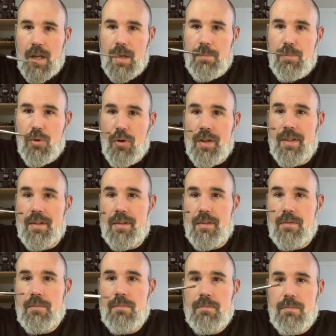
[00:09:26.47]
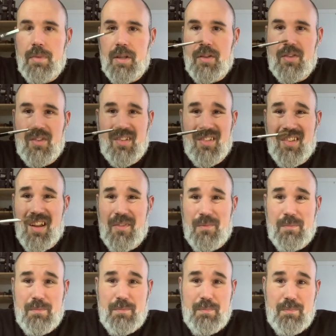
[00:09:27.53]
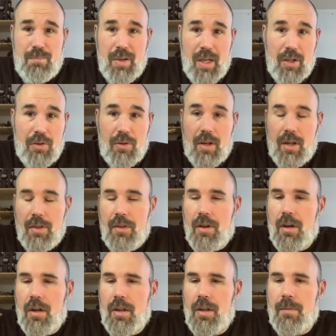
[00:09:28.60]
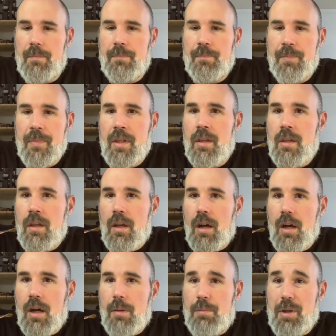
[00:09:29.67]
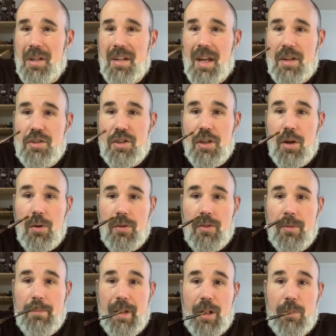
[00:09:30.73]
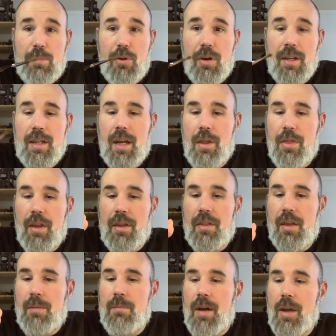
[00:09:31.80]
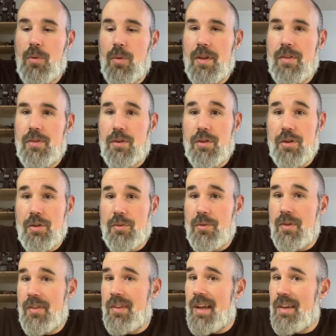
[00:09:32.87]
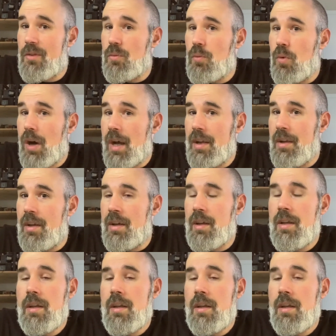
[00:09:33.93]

pointed because it doesn't have paint or anything on it, but it actually holds a better point, I think, than my Winsor & Newton size 1